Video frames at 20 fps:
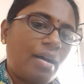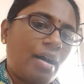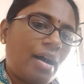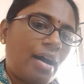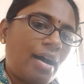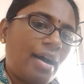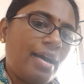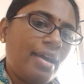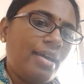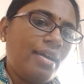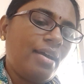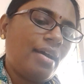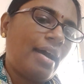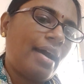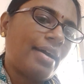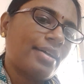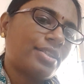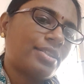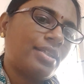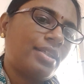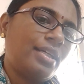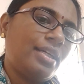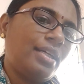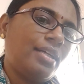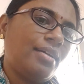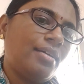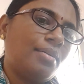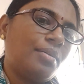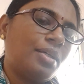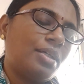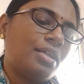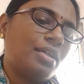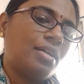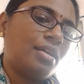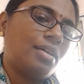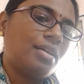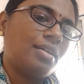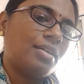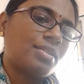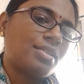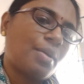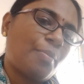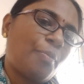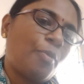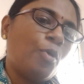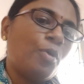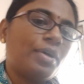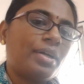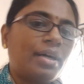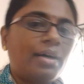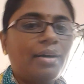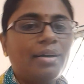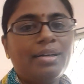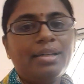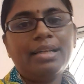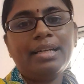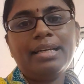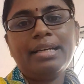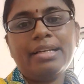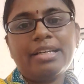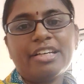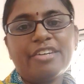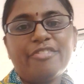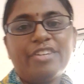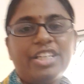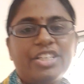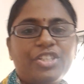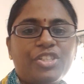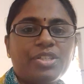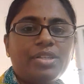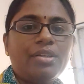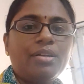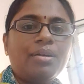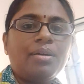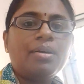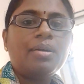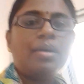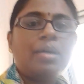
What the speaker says: I actually support early intervention,